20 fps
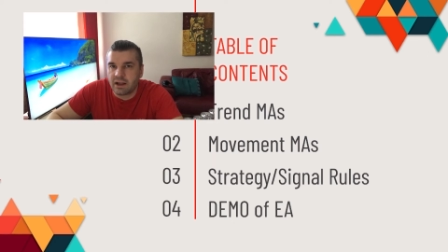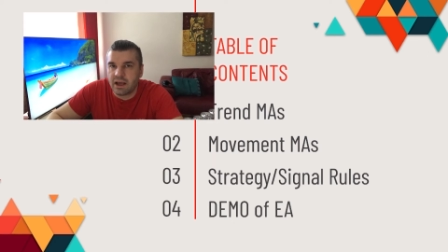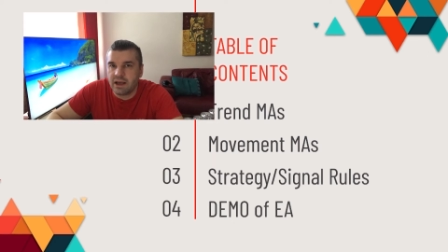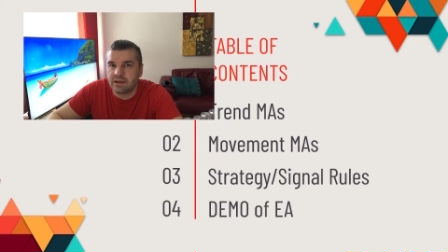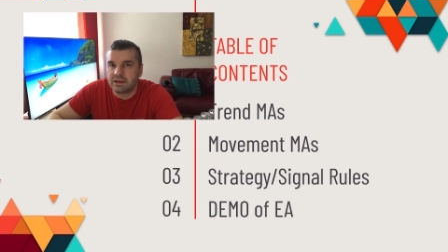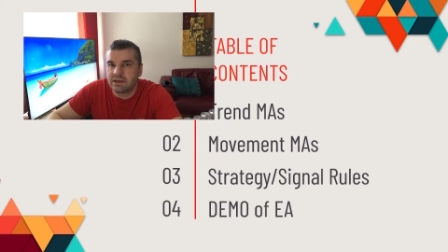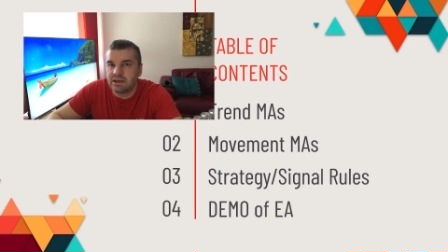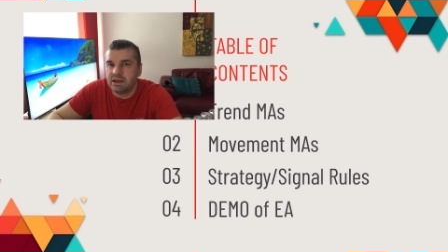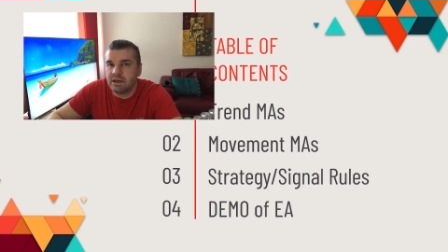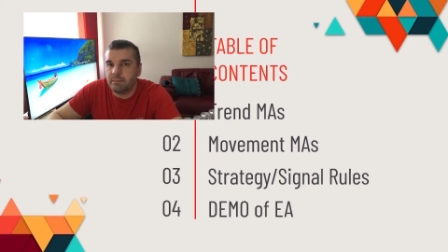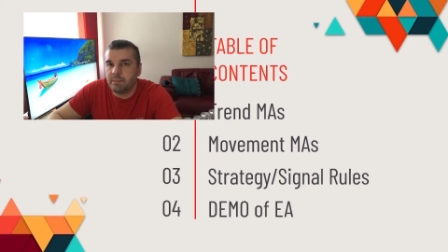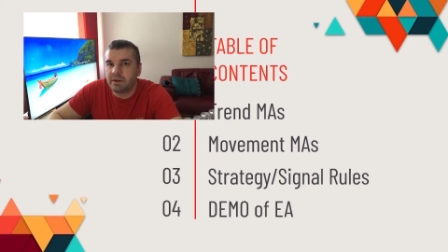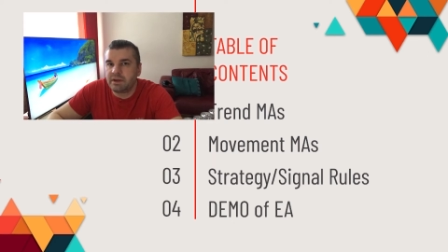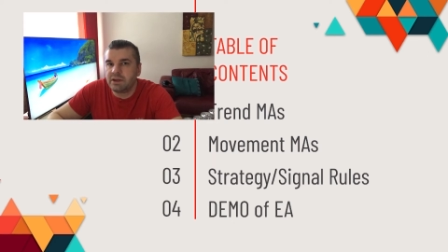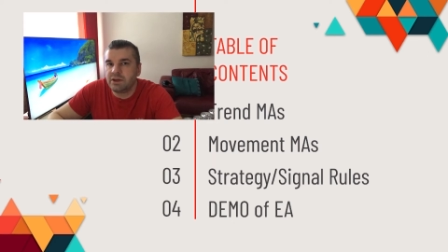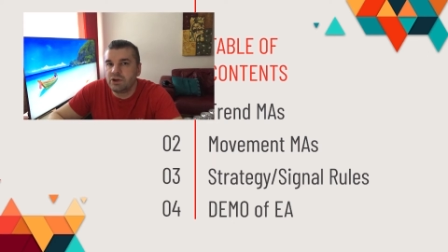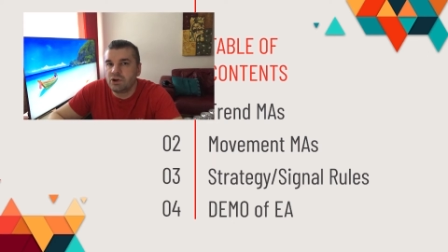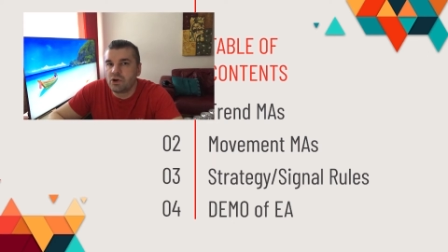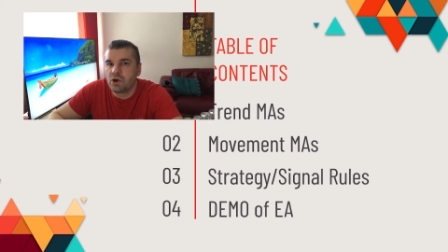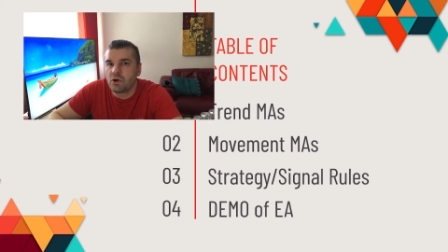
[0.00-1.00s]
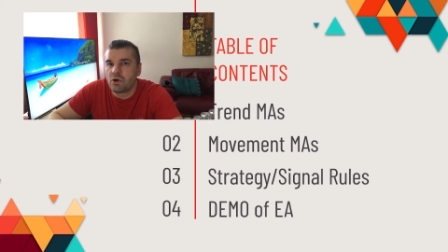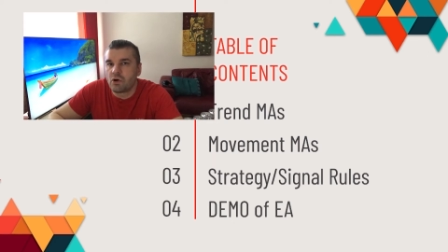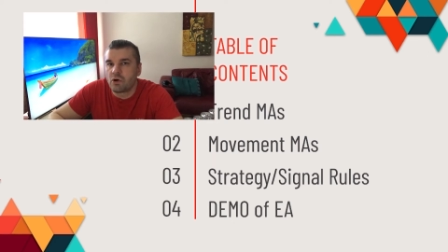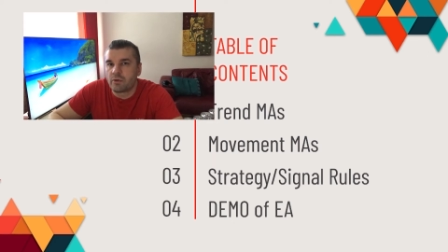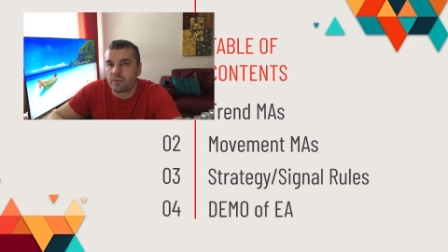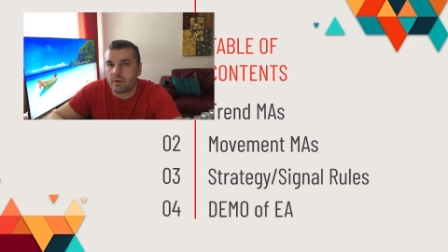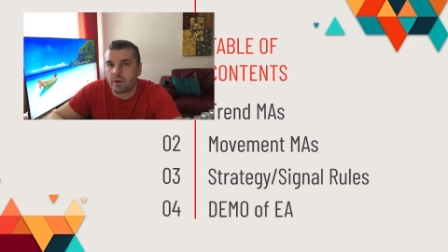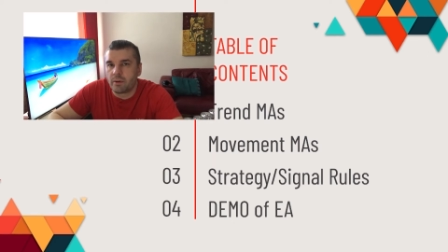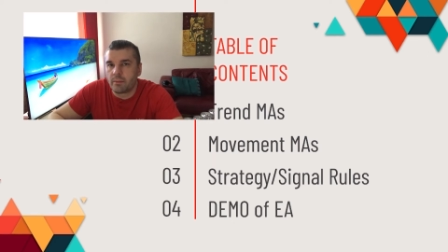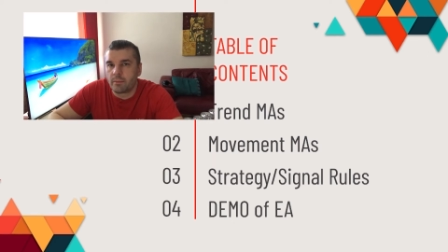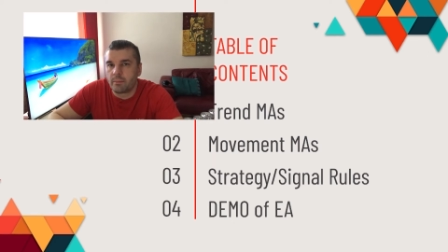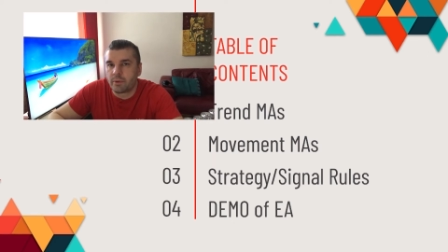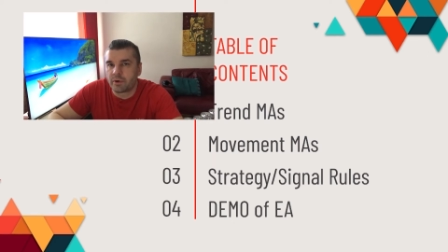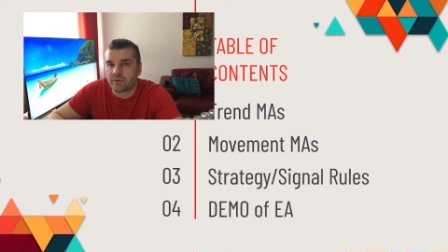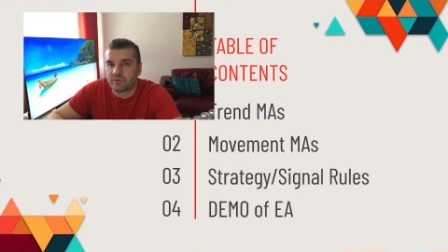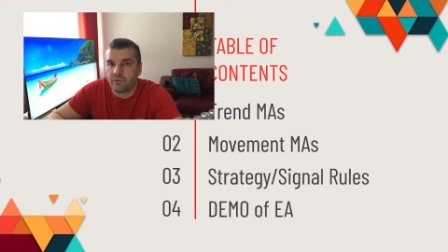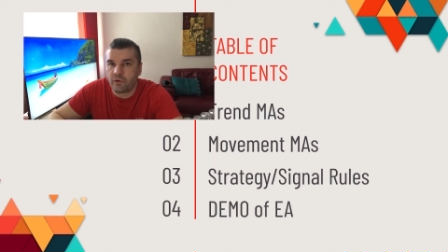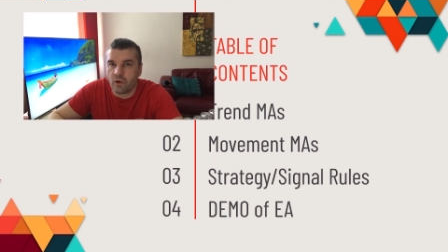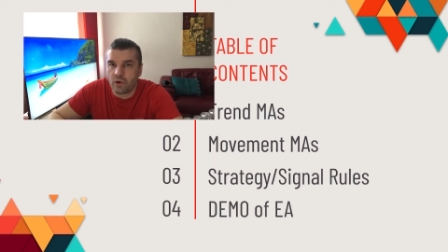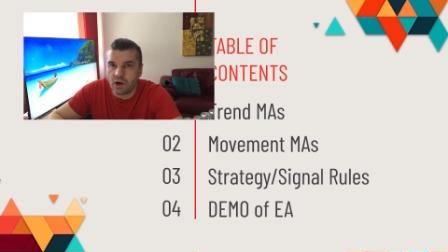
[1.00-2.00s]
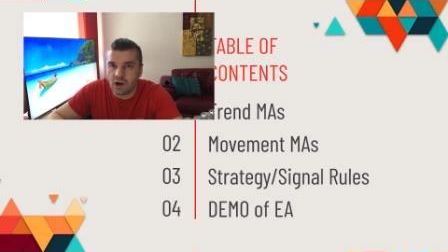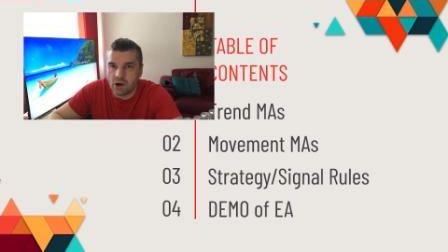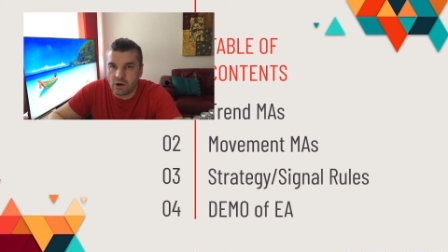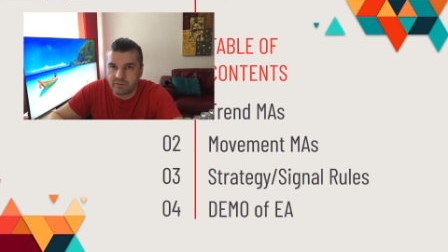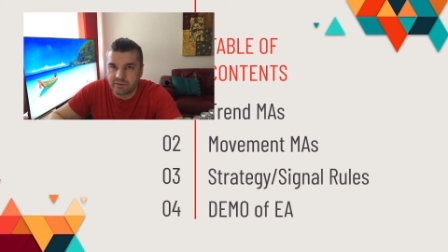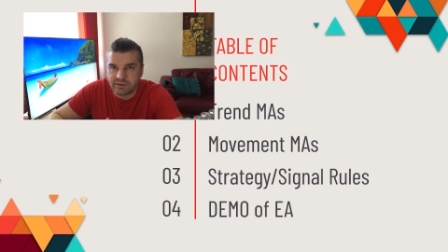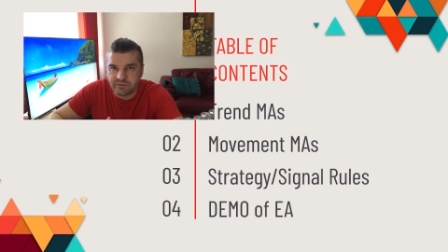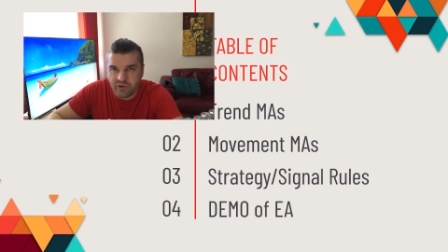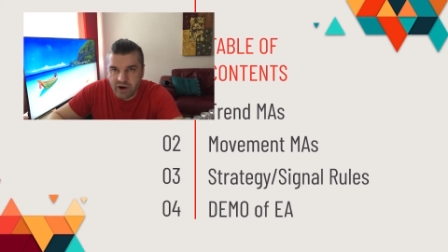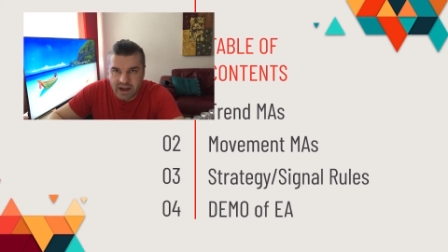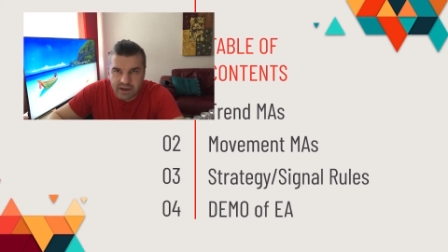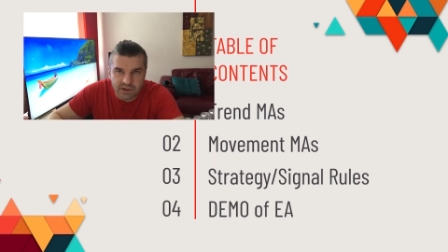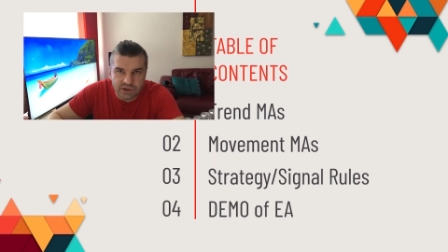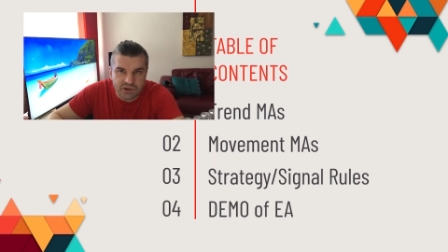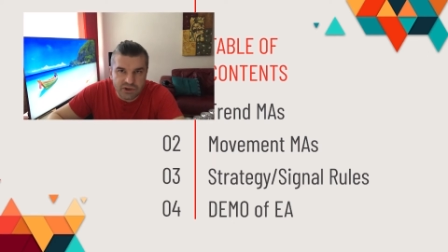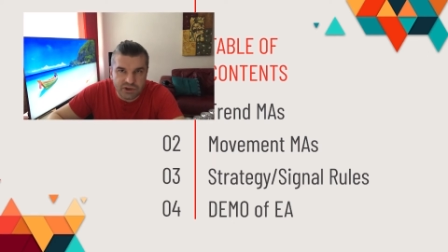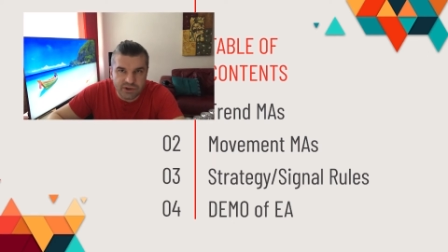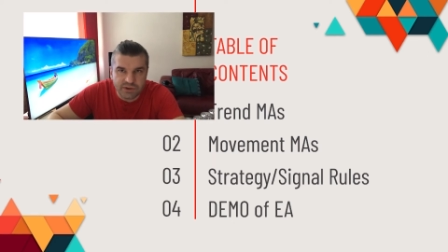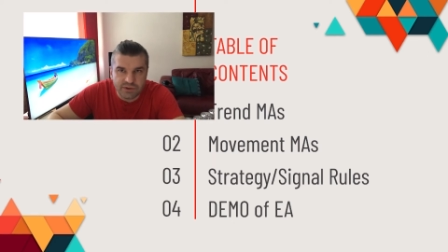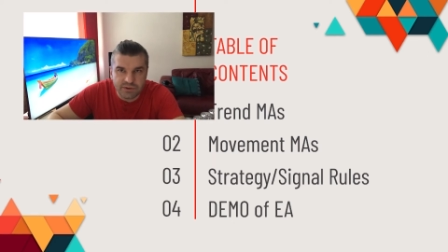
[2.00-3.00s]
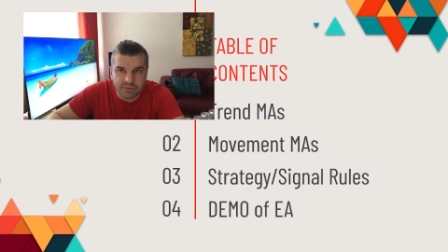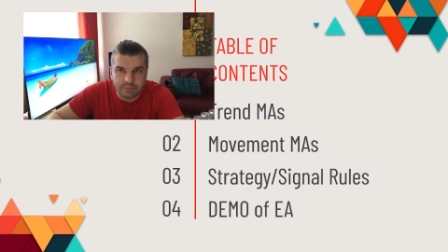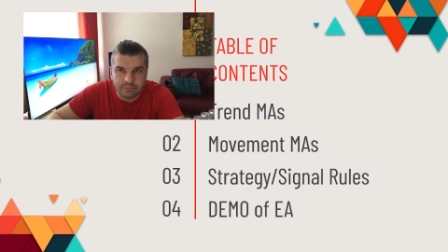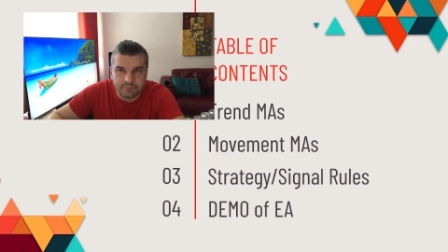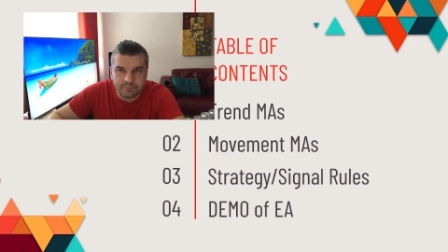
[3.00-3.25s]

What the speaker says: and keep it in your portfolio of strategies.